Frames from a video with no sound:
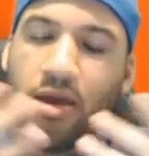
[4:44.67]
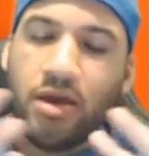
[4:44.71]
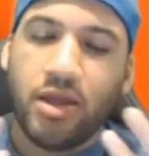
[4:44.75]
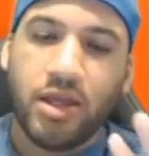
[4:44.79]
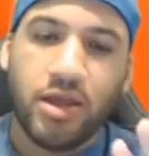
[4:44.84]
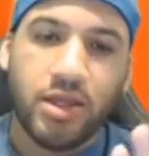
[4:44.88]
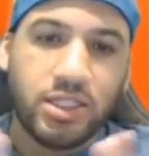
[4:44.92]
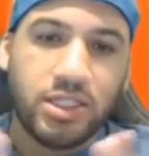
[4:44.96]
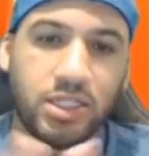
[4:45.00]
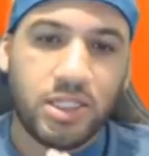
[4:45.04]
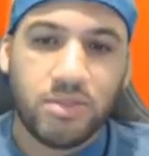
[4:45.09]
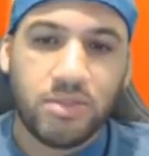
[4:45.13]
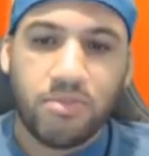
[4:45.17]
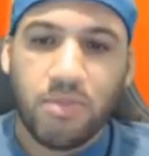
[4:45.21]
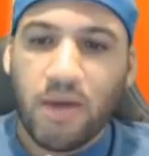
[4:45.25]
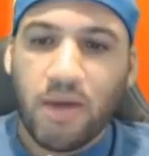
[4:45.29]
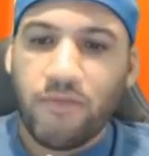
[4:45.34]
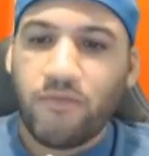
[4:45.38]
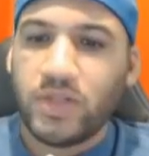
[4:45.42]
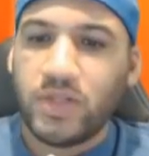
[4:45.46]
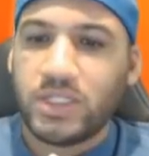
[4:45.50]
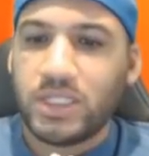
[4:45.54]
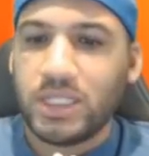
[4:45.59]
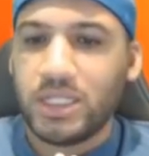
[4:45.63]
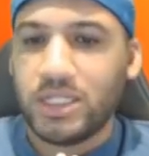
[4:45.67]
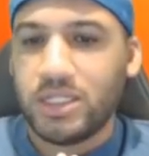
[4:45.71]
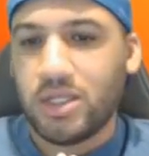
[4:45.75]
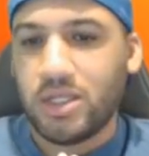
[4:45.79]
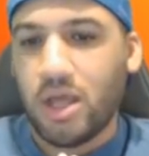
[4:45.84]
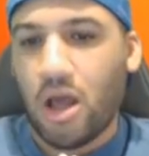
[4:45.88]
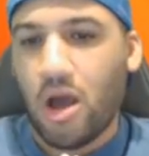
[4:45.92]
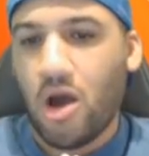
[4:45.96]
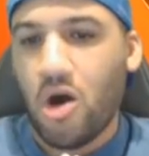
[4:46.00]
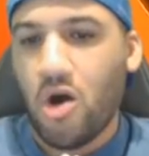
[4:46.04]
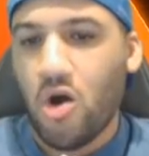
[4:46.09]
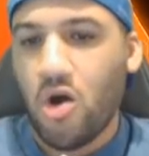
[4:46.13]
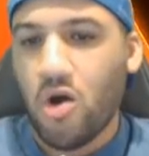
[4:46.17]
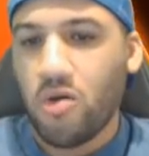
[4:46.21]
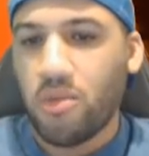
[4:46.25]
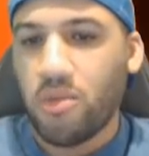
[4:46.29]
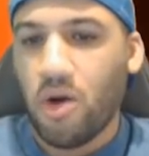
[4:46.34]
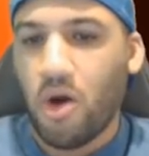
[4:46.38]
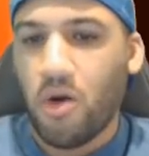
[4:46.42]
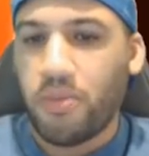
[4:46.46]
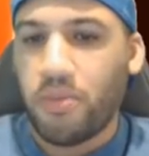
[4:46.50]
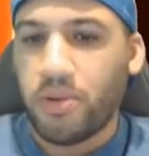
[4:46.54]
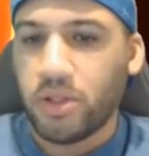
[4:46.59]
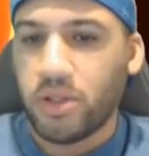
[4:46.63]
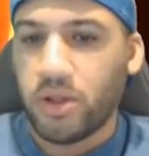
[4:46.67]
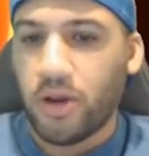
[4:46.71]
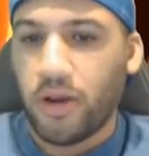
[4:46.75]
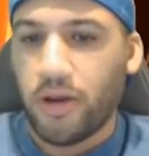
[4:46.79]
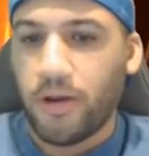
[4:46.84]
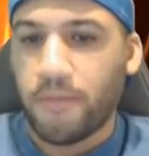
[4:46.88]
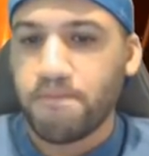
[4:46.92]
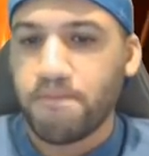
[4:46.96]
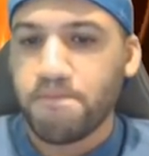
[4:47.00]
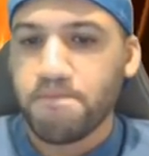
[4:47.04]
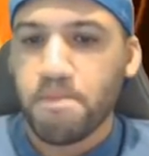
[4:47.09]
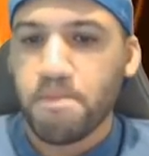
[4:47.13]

This is Memphis's home opener.